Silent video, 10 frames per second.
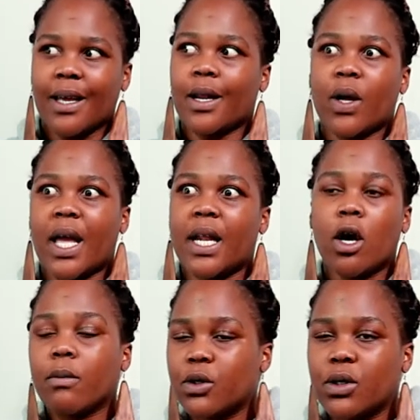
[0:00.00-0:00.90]
getting any
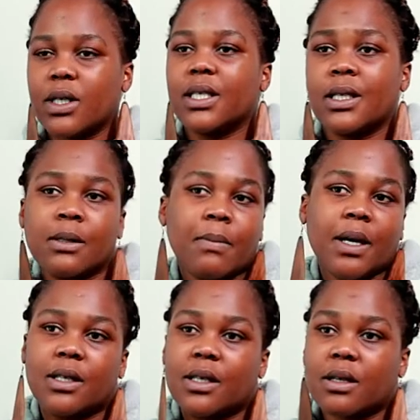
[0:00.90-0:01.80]
opportunities.
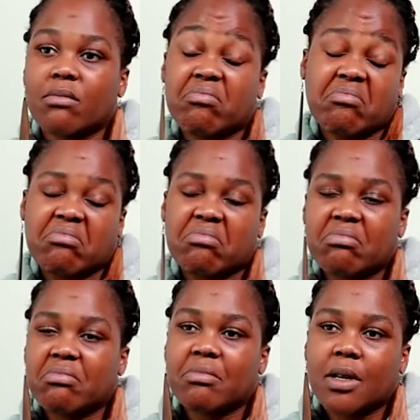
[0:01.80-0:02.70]
But
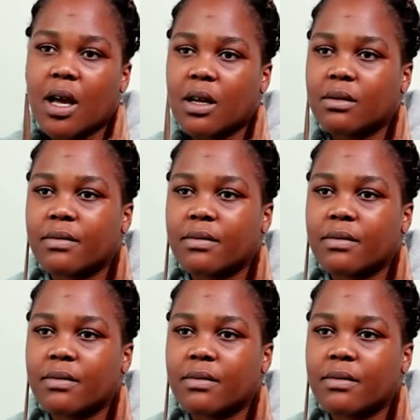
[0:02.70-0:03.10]
yeah.